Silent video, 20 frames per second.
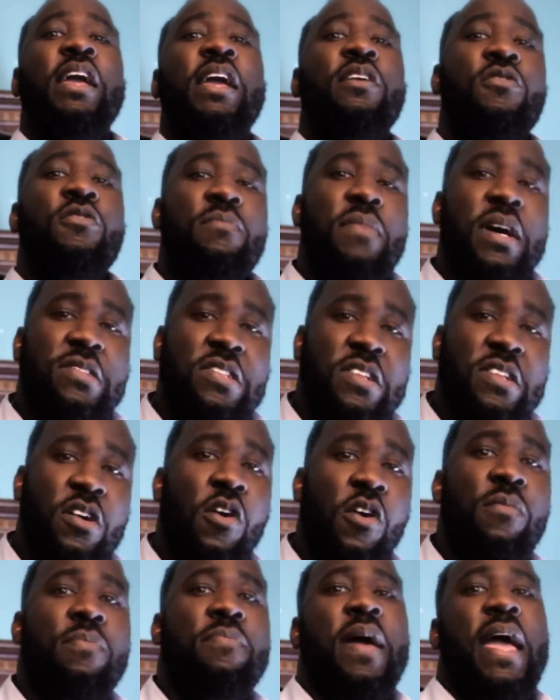you must
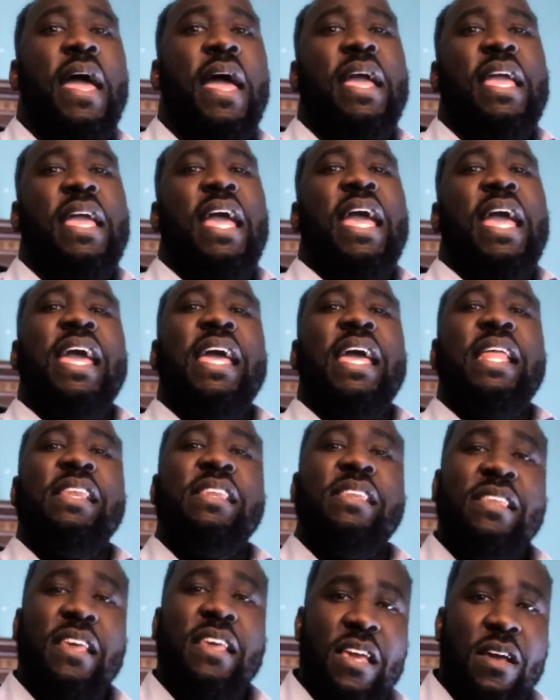go back
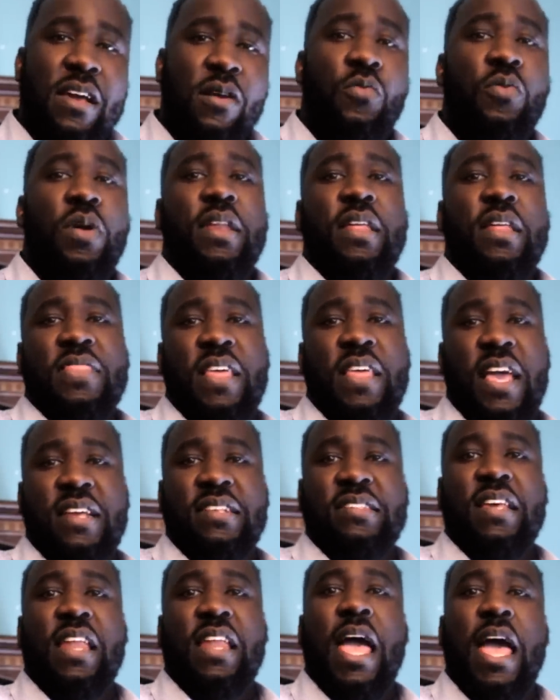and deal with the
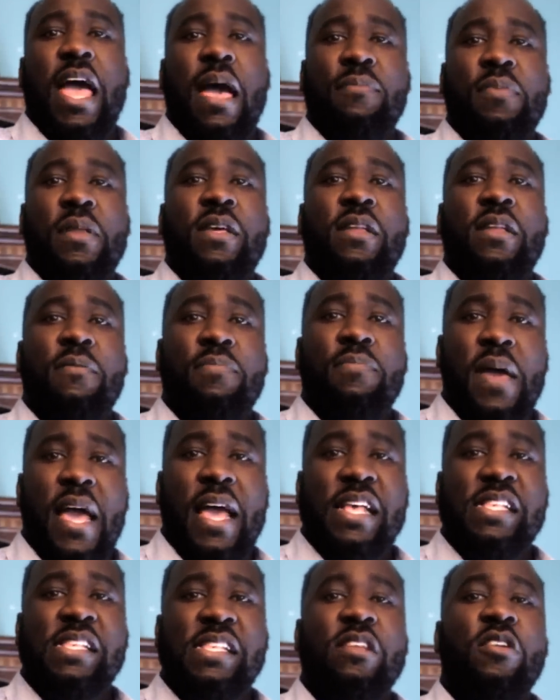things that have happened in the
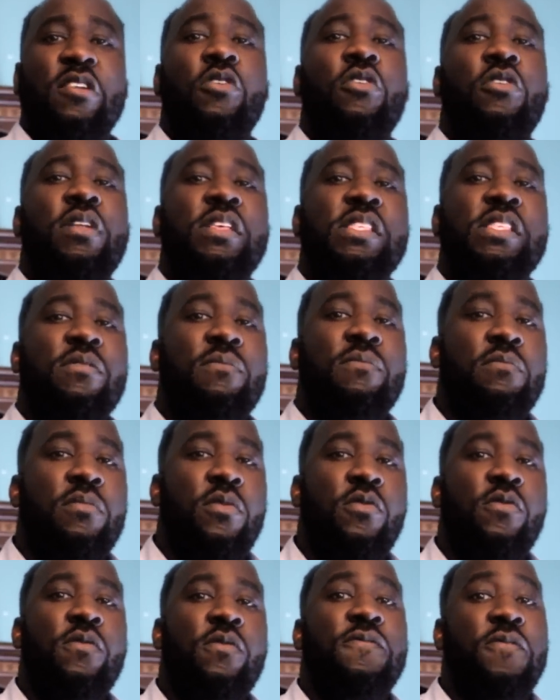past in order to
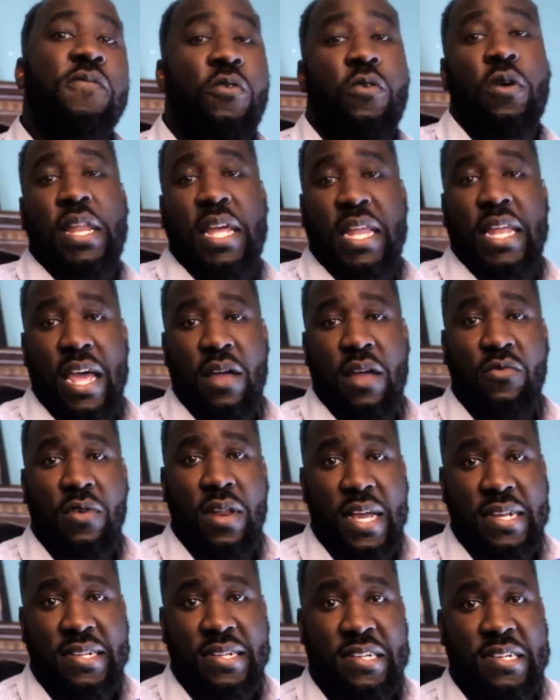move forward in that
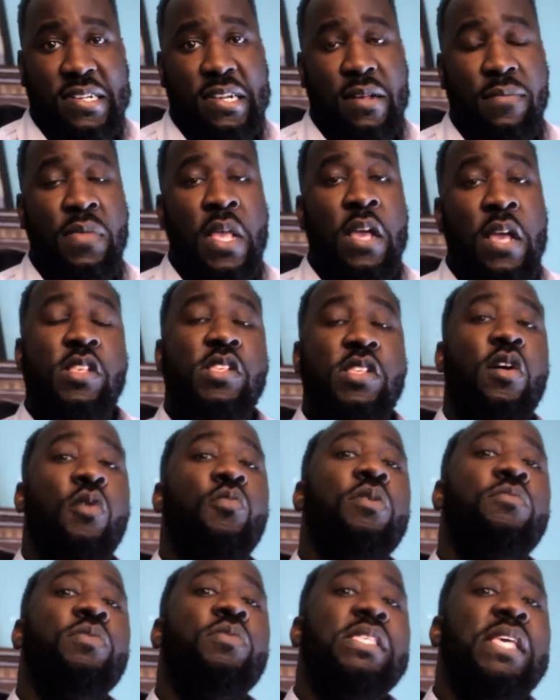relationship. So
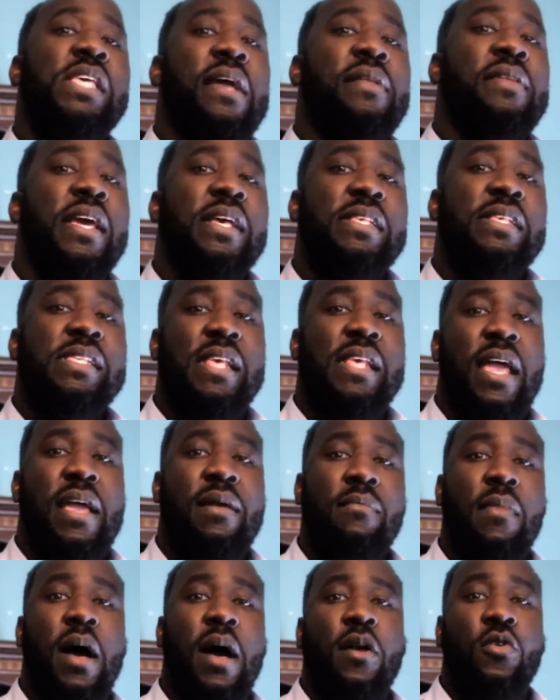we would take that
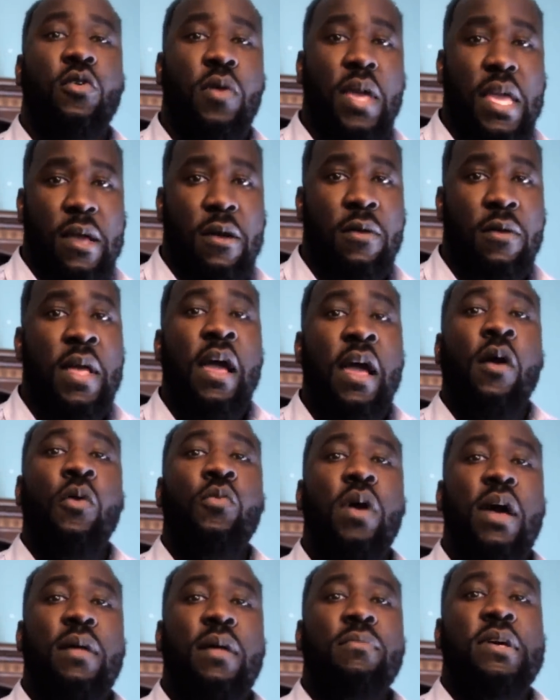same model here.
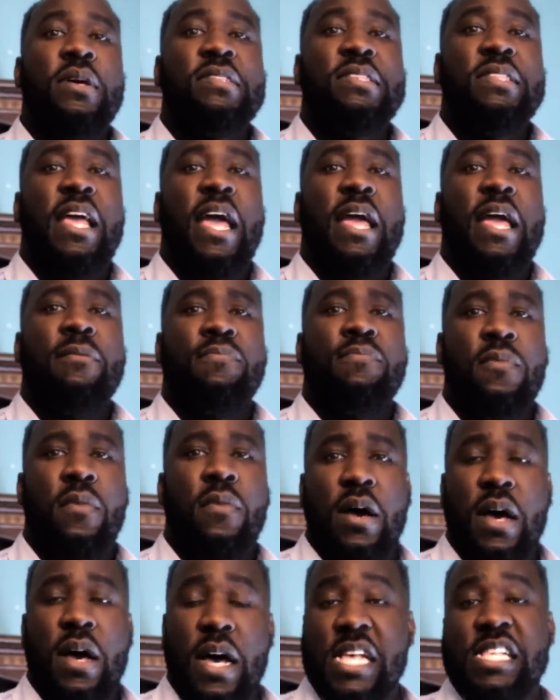What must that
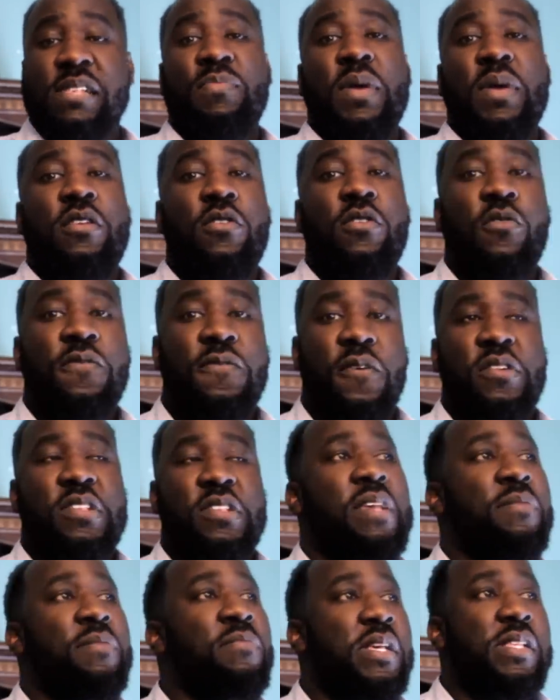husband do
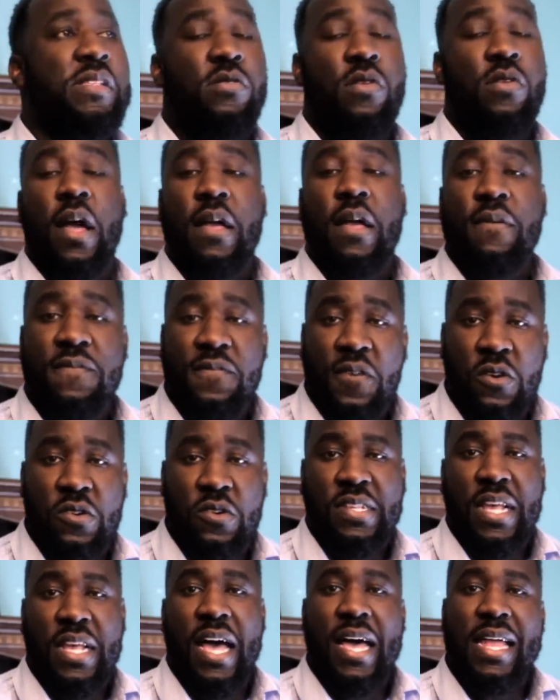first? He must at
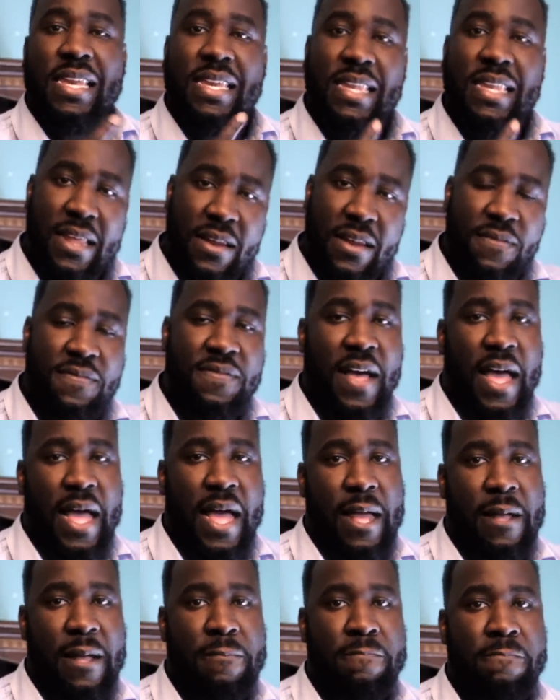first identify